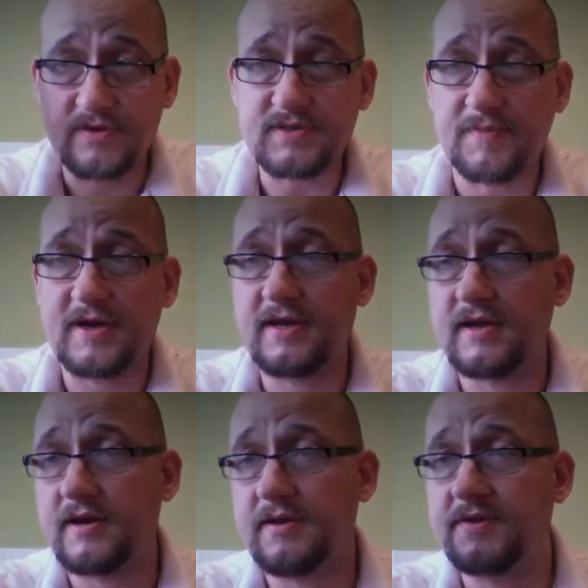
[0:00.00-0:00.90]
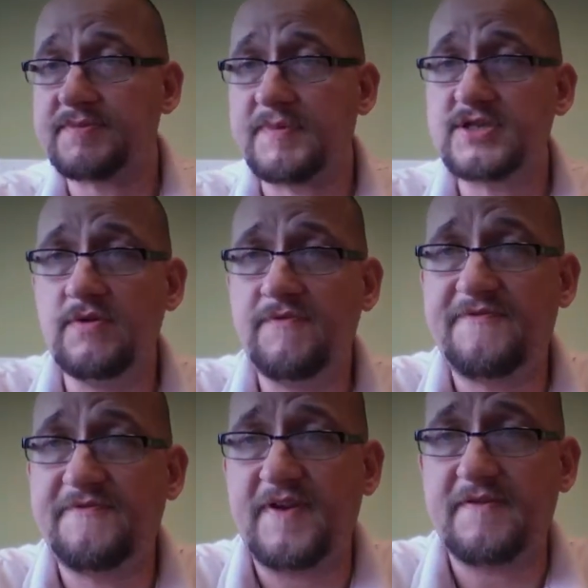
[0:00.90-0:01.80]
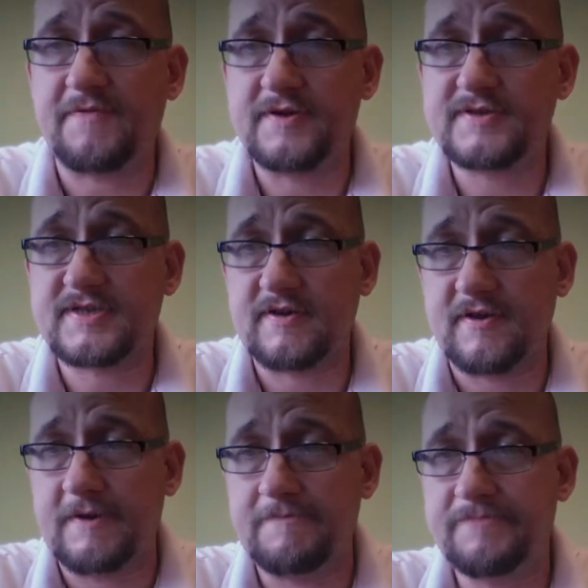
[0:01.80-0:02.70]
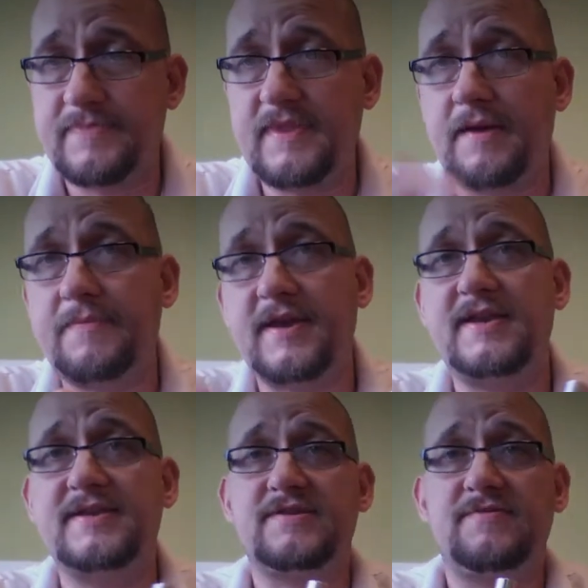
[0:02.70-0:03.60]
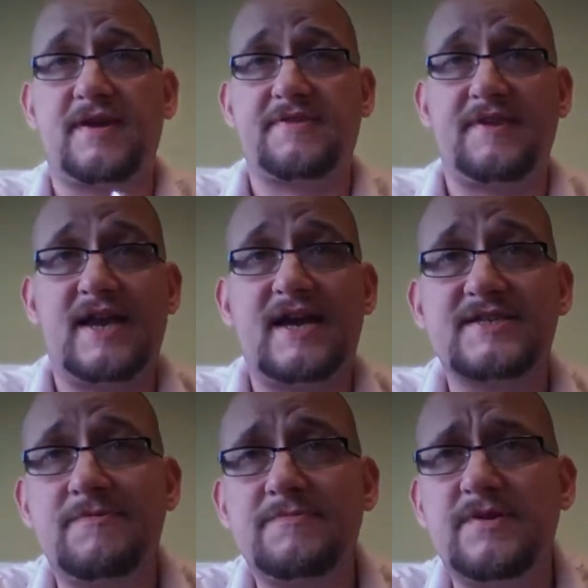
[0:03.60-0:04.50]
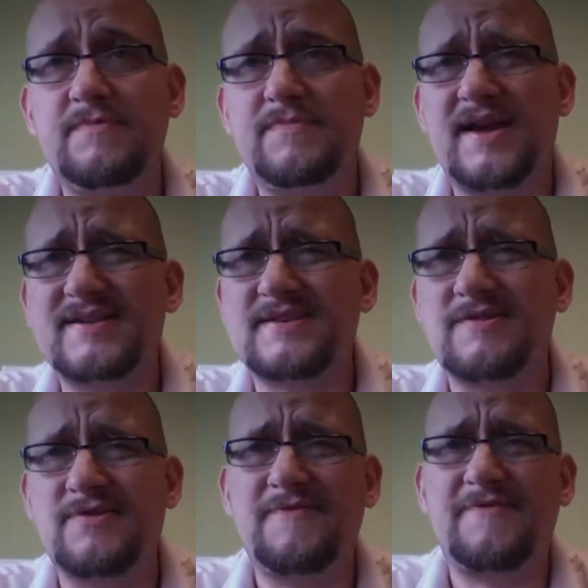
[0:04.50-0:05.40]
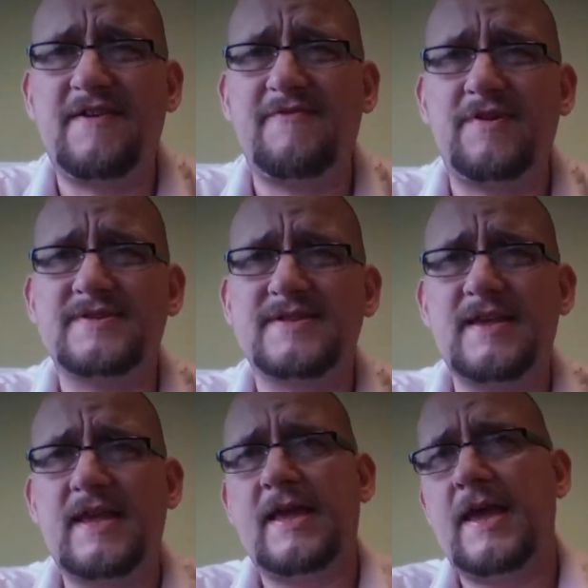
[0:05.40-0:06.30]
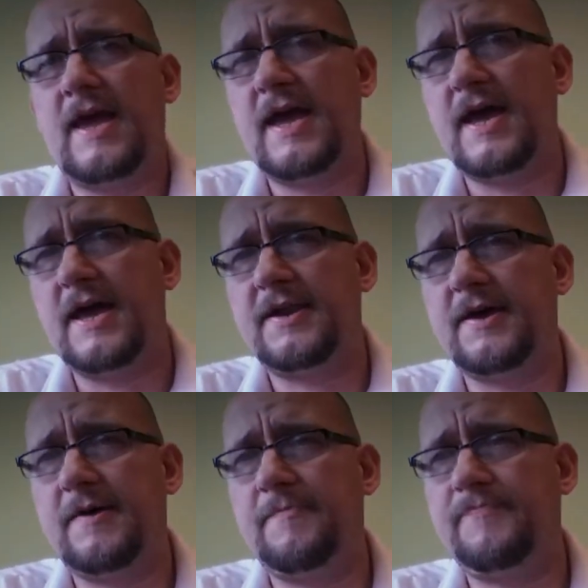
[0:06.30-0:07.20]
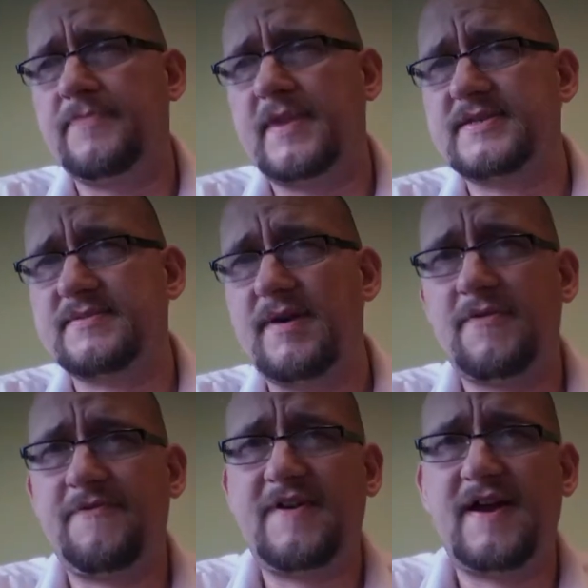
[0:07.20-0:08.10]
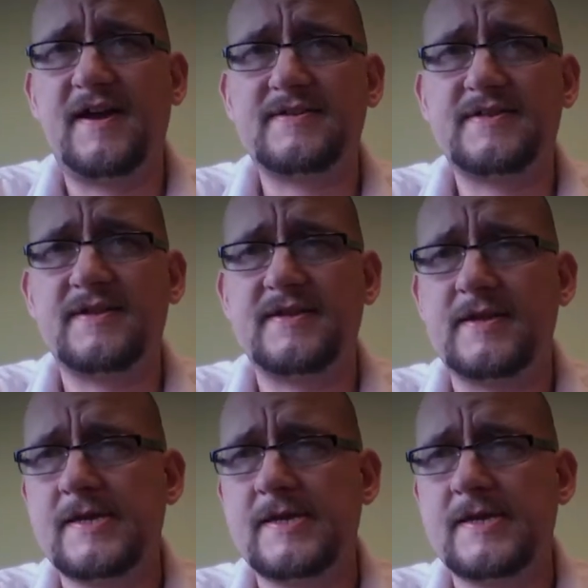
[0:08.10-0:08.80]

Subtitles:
those are my two favorites. All right, now I'm gonna get into like the not so good favorites, and as a matter of fact,